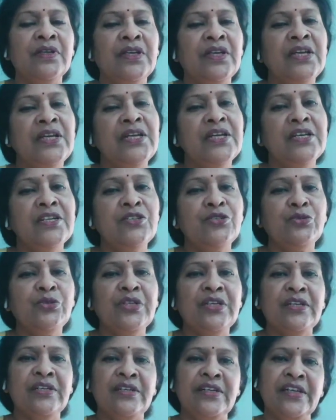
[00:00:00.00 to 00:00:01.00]
Inner to
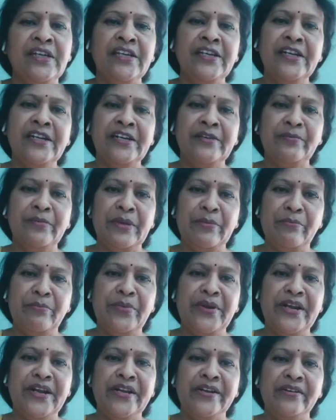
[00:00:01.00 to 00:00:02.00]
the inner
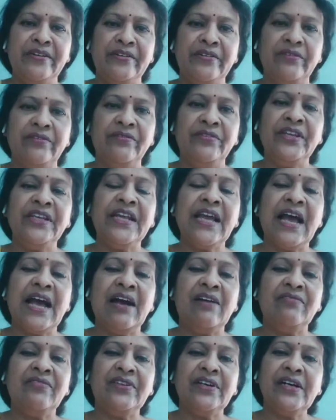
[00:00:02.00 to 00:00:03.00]
membrane, we
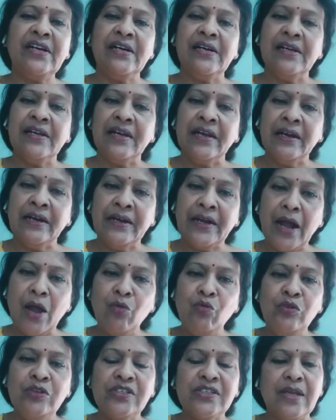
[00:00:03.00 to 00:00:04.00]
have a
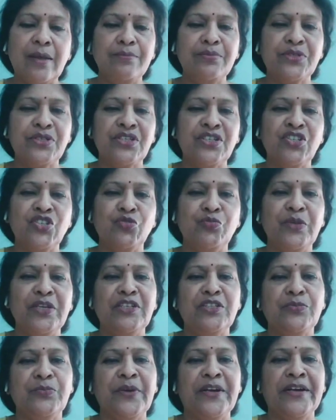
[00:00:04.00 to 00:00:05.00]
ground substance
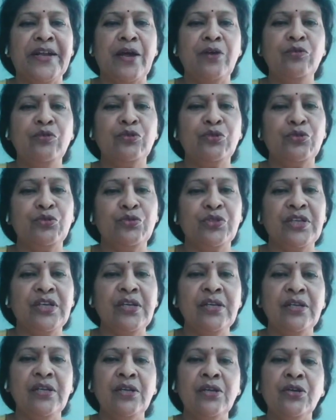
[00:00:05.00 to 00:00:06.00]
being spread out through
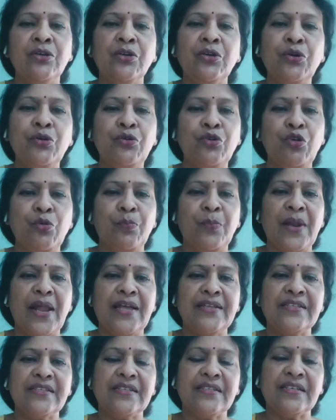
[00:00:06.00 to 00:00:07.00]
the
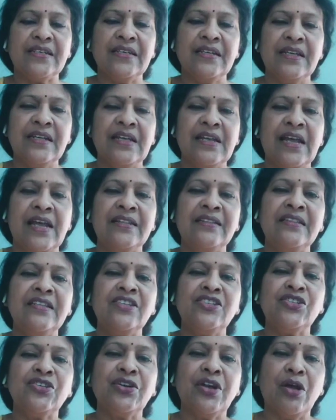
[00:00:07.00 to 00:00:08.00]
chloroplast, and
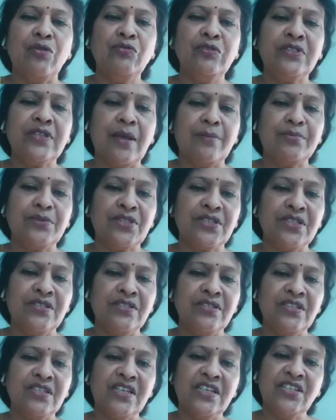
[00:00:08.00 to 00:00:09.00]
this ground
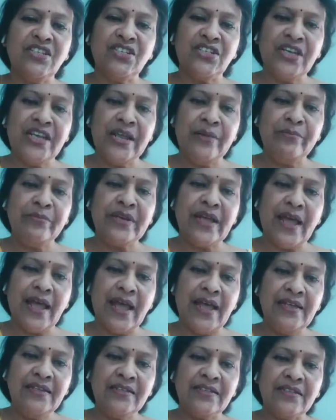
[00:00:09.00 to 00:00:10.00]
substance is named
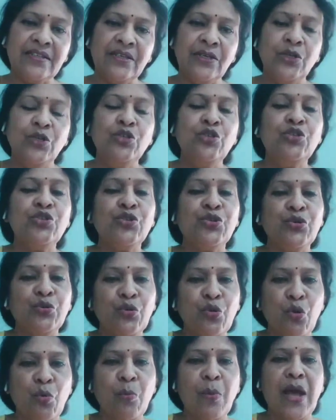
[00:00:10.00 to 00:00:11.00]
as
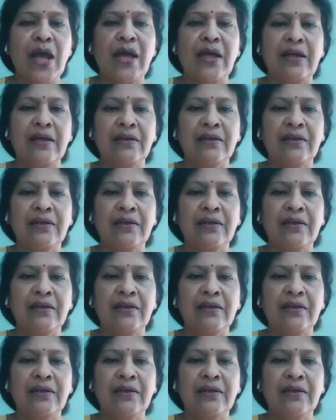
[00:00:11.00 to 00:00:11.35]
stroma.